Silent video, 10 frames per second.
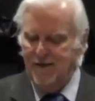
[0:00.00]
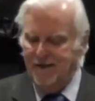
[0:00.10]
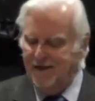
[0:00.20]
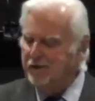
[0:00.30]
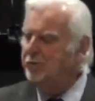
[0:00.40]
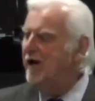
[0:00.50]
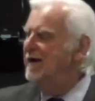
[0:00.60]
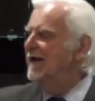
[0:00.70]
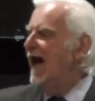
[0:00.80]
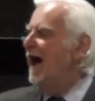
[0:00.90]
He
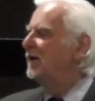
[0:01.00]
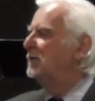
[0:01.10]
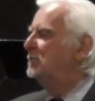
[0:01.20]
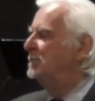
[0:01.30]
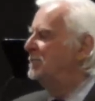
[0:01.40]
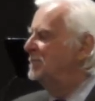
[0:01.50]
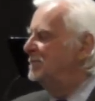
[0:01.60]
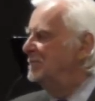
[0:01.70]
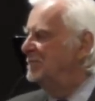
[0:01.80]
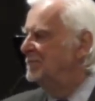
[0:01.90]
created Adam
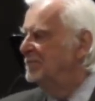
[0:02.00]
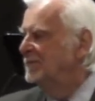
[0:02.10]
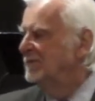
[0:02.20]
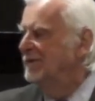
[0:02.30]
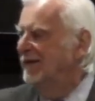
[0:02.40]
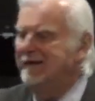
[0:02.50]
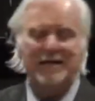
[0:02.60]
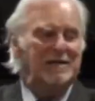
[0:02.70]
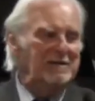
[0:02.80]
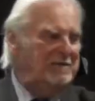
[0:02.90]
and
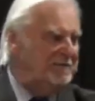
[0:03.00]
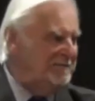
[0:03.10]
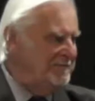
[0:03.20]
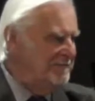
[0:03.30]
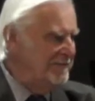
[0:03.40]
Eve,